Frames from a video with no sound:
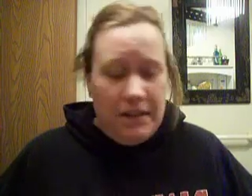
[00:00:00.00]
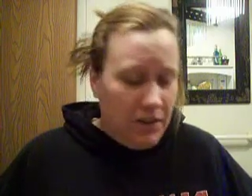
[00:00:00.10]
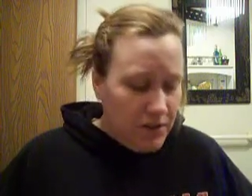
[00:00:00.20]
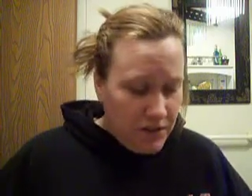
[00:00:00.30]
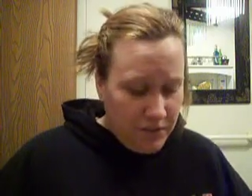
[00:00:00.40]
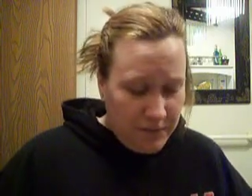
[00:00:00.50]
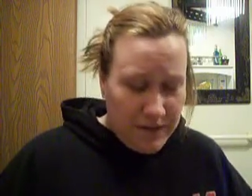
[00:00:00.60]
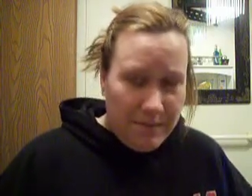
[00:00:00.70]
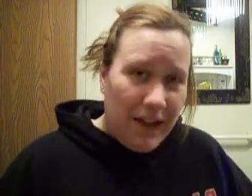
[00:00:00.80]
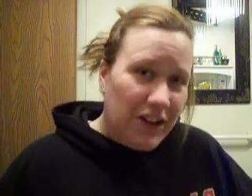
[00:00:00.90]
sister was
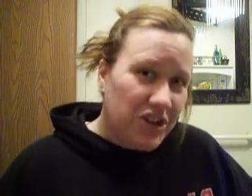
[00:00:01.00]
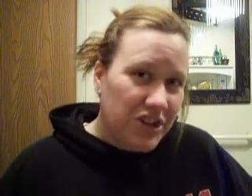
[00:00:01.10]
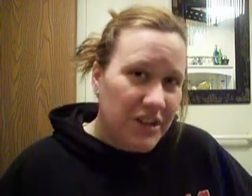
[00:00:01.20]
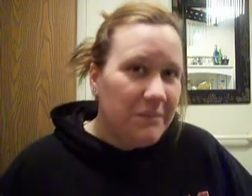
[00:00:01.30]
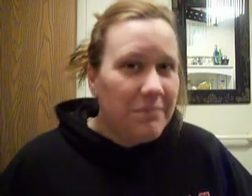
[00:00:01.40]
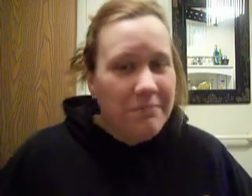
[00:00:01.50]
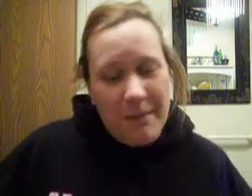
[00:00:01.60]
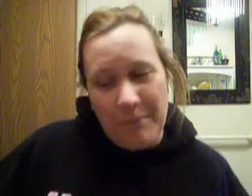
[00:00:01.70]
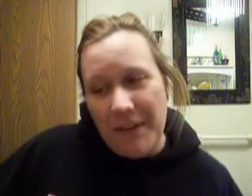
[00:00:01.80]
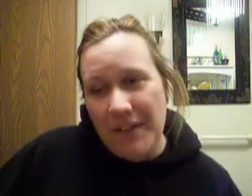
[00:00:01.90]
the black sheep,
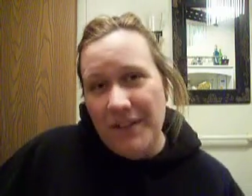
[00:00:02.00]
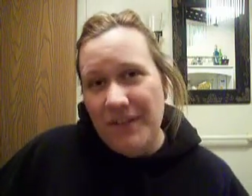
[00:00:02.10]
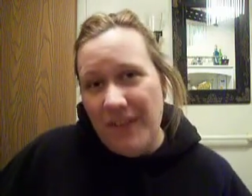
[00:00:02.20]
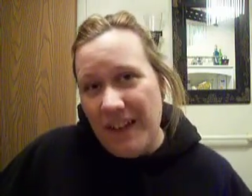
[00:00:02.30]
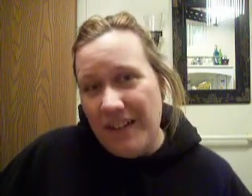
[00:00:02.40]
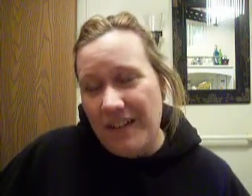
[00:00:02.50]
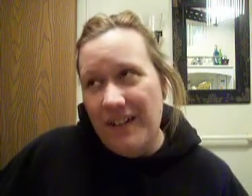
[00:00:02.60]
my brother's the